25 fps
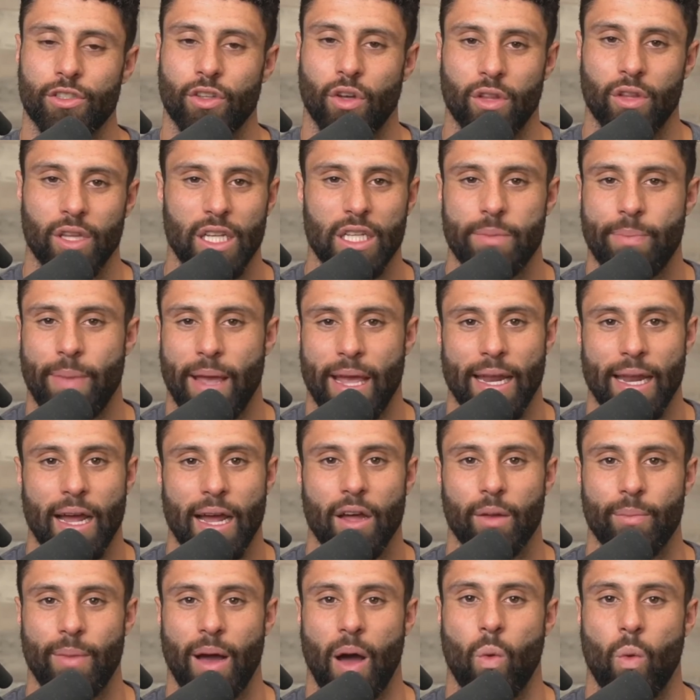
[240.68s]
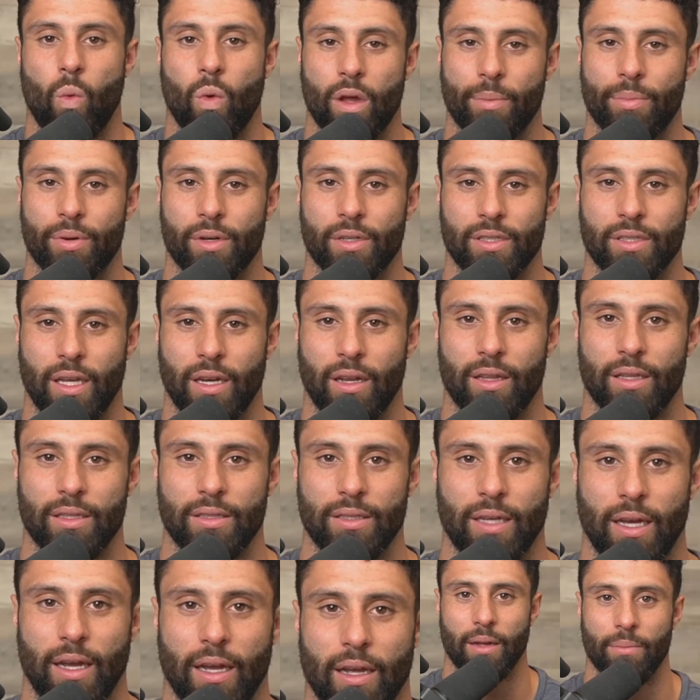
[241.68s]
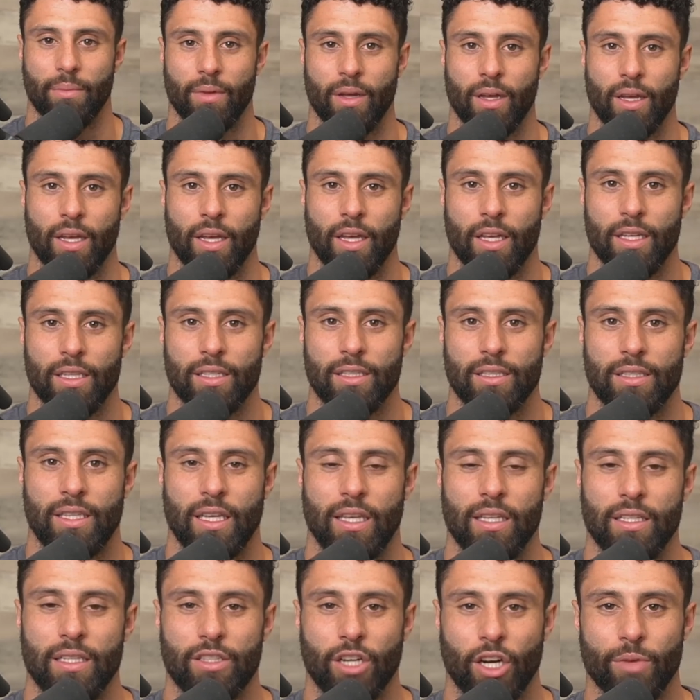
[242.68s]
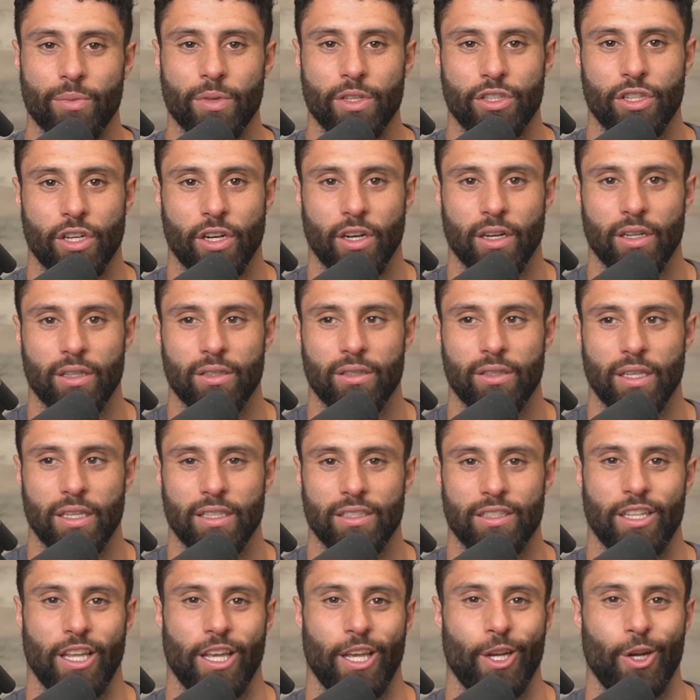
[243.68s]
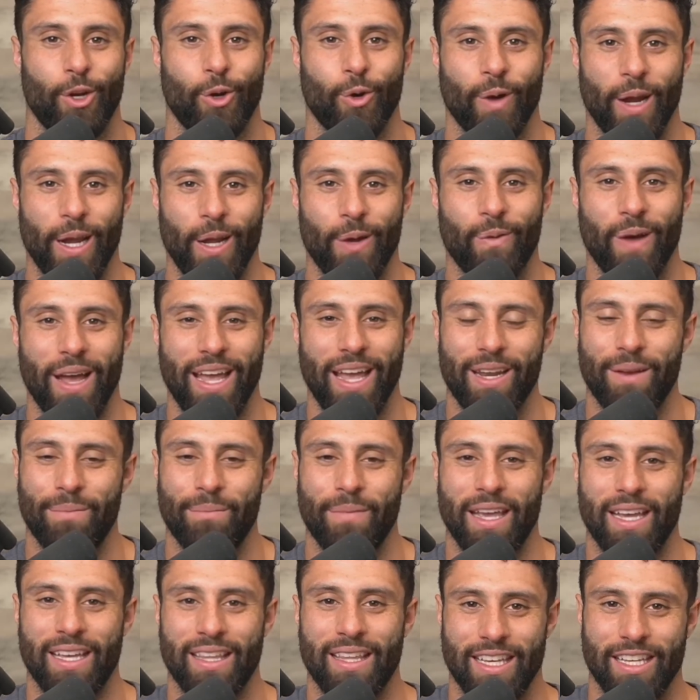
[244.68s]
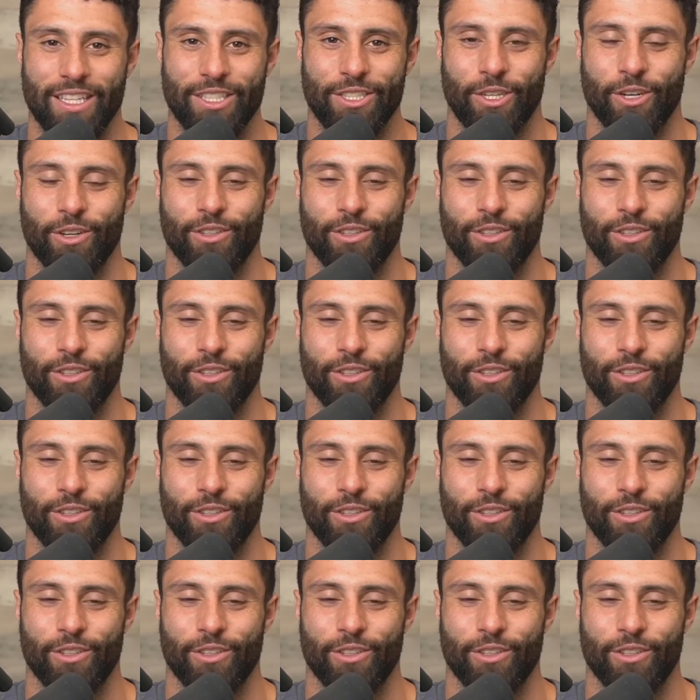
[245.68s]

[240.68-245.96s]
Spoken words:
gets paid out about 1% of the time. See, term insurance is a great way to make the insurance